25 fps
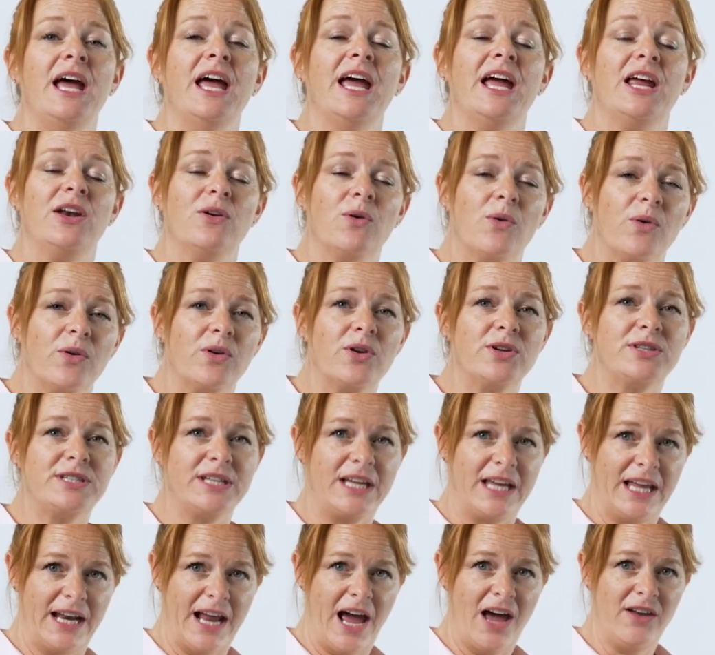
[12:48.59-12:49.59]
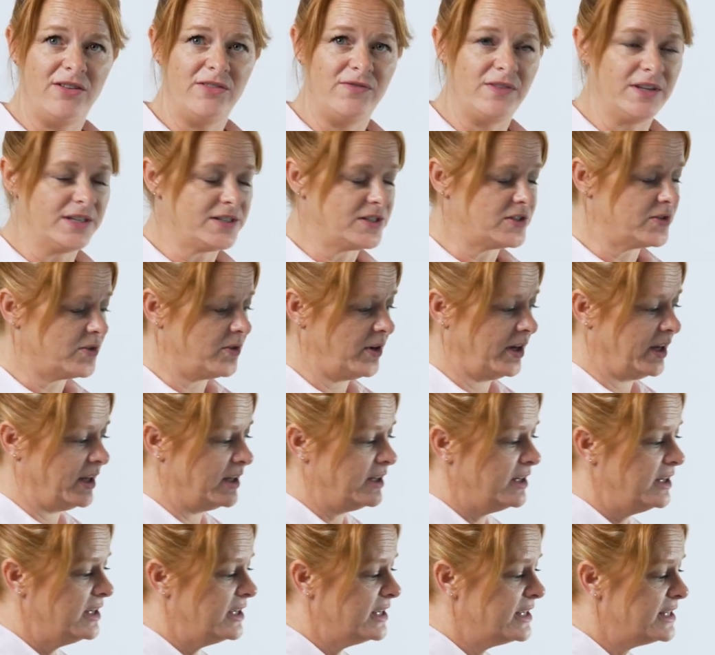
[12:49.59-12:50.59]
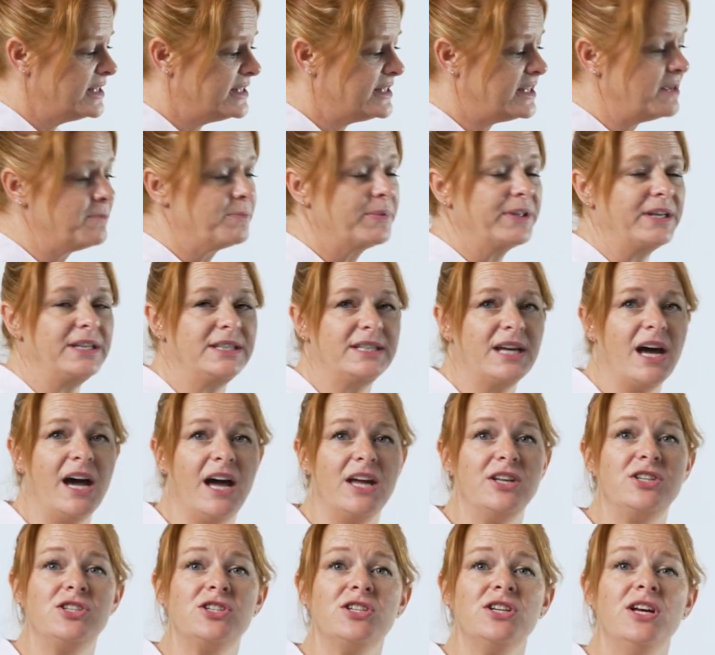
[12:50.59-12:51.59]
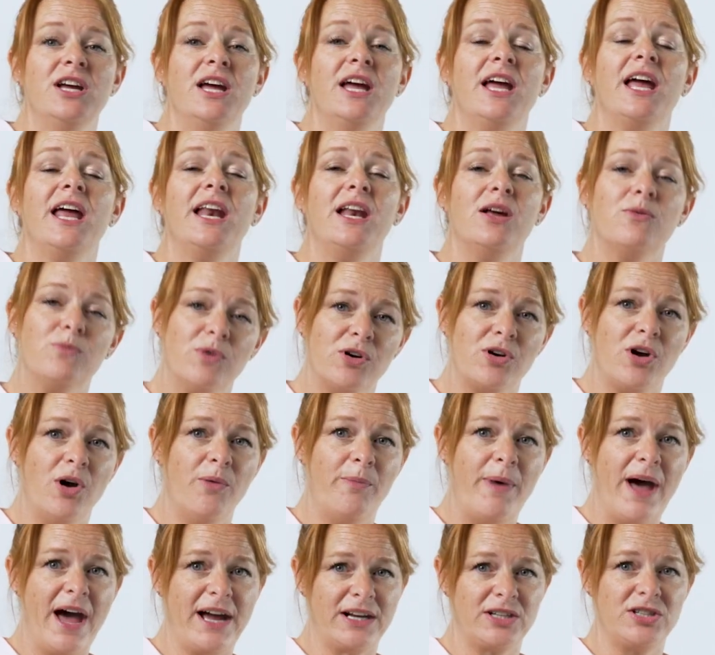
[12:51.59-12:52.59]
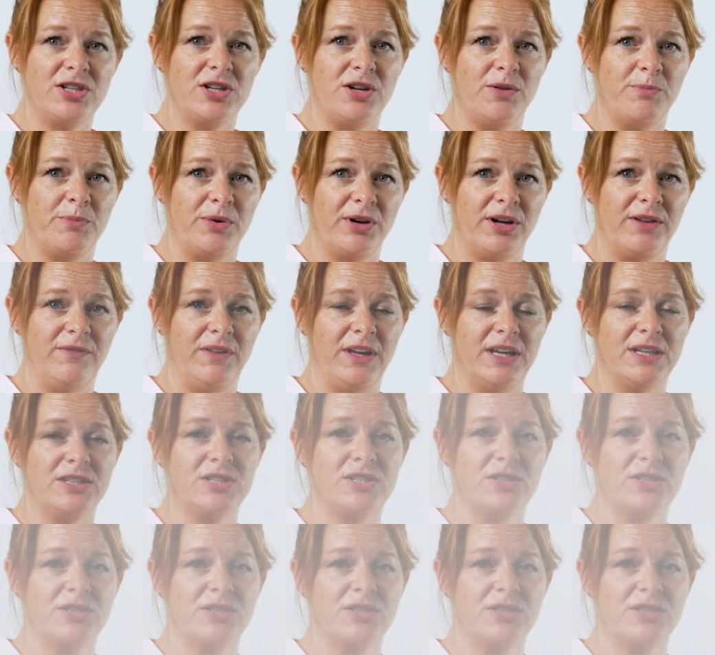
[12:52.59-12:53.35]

In order to get out of this screen, simply touch and it will go back to your previous